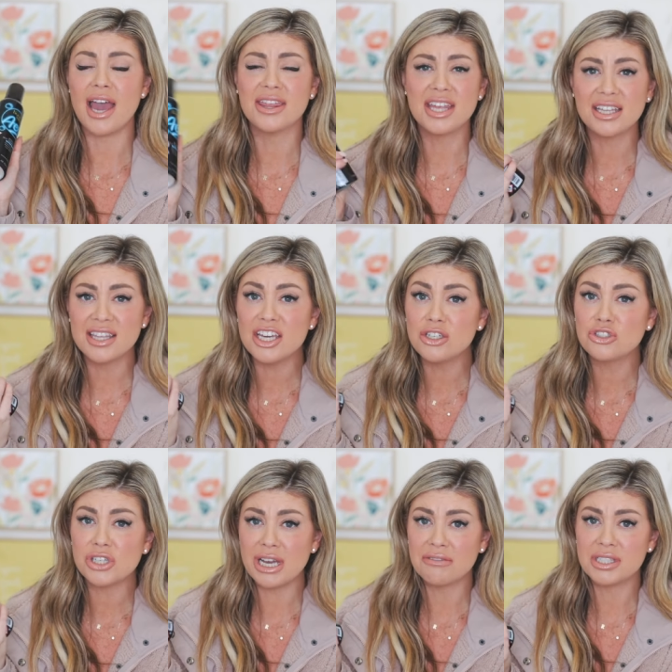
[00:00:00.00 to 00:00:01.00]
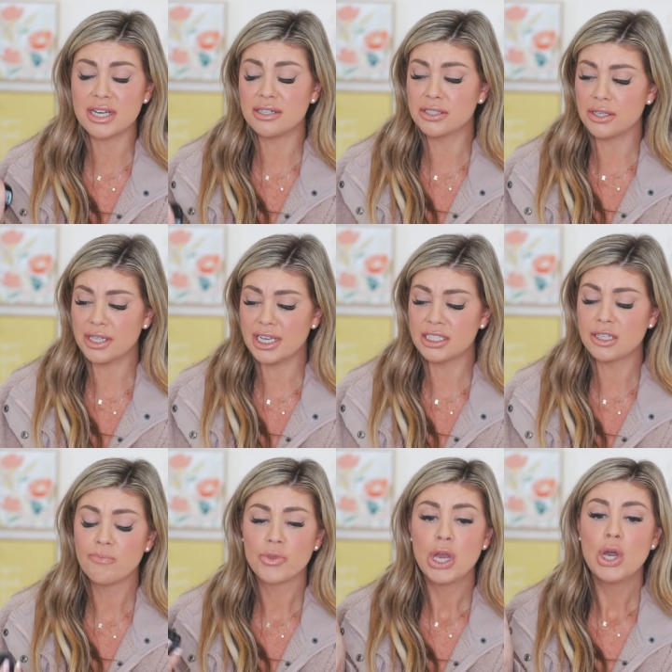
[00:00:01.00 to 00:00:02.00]
I think they usually have sales on these
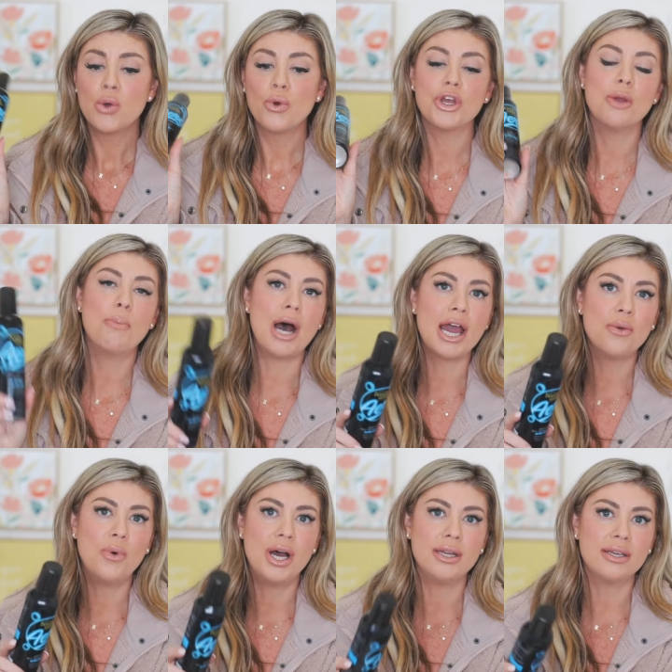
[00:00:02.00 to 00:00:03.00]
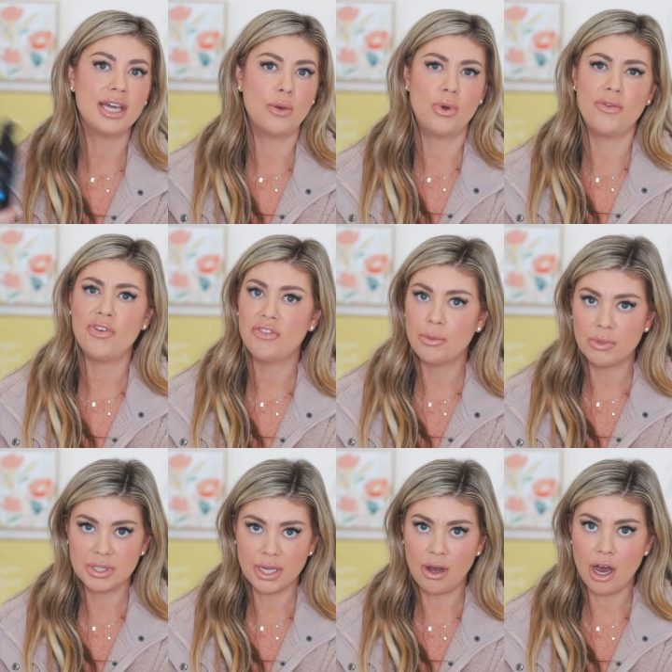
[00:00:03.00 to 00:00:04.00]
where you buy one, get one fifty
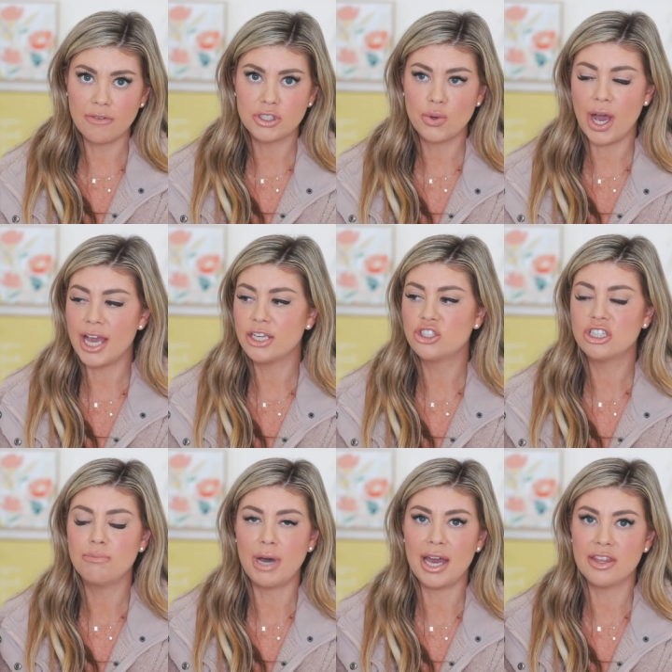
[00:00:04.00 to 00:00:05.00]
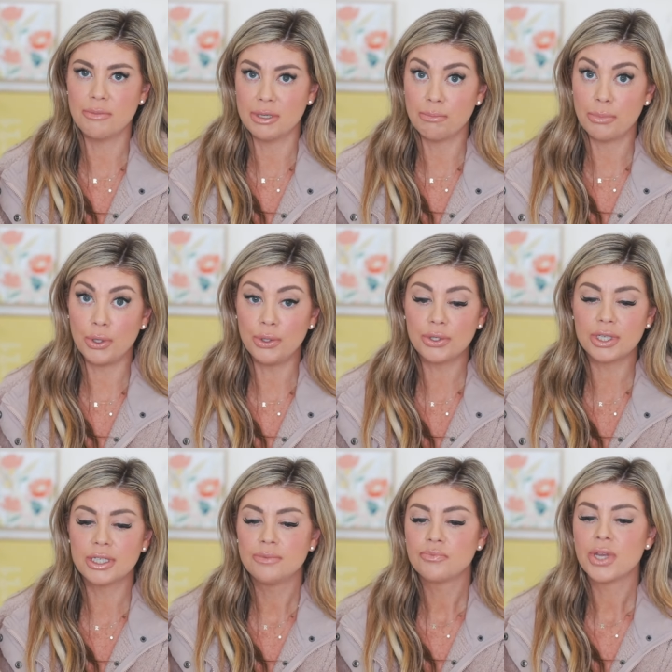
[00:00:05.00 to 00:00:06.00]
percent off. So I usually buy them in bulk.